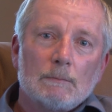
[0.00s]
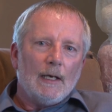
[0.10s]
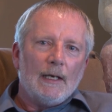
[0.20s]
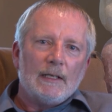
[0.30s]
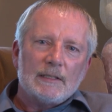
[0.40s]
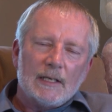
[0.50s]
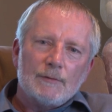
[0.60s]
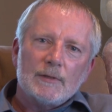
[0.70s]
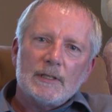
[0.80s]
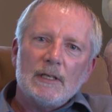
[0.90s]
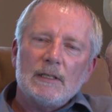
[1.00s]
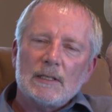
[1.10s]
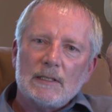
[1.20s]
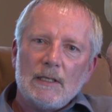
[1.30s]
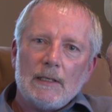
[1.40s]
And it's interesting to
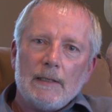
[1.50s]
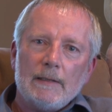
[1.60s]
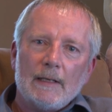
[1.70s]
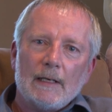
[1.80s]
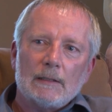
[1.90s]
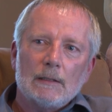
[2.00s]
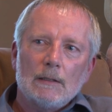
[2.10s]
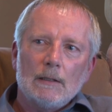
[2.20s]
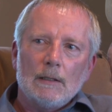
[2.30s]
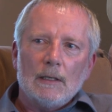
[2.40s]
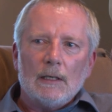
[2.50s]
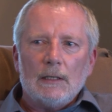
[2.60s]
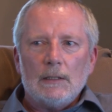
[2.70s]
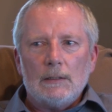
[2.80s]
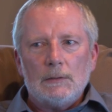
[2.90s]
see that
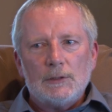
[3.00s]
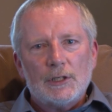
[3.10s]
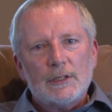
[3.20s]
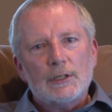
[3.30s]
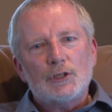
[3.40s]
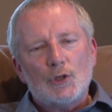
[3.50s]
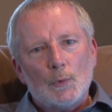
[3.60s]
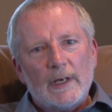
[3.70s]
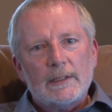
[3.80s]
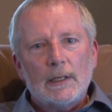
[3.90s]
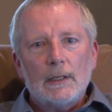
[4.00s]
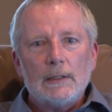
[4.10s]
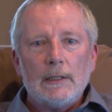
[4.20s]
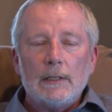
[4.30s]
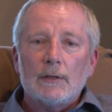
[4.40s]
just as Juwenta
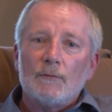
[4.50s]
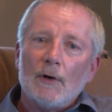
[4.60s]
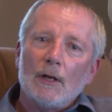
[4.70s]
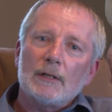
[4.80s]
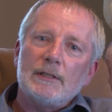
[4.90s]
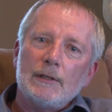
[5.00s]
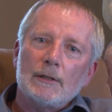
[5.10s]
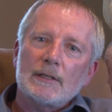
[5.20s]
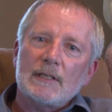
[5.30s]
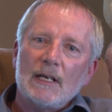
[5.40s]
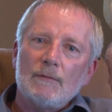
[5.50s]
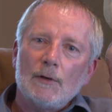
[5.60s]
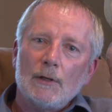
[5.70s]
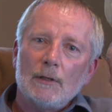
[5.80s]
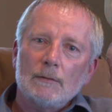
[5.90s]
needed a volunteer to save
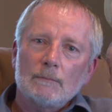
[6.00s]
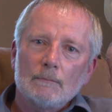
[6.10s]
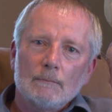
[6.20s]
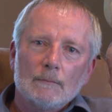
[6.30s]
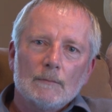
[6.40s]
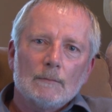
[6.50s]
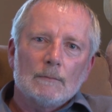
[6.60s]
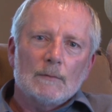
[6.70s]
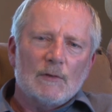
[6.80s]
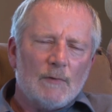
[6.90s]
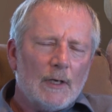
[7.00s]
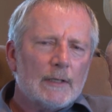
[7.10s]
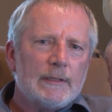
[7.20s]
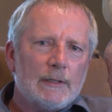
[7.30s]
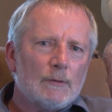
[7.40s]
her, the
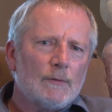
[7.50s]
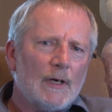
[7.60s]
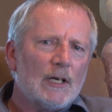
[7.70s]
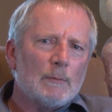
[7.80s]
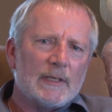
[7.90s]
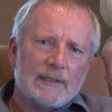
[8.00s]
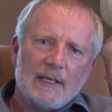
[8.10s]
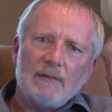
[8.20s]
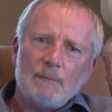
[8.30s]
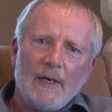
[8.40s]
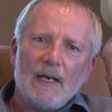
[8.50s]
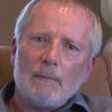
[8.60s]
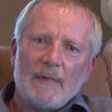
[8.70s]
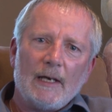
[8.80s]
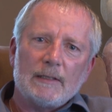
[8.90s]
volunteer firemen saved
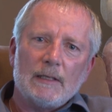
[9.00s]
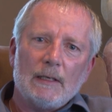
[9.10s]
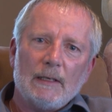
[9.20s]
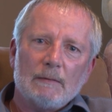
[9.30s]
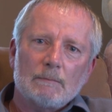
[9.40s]
Pam that day.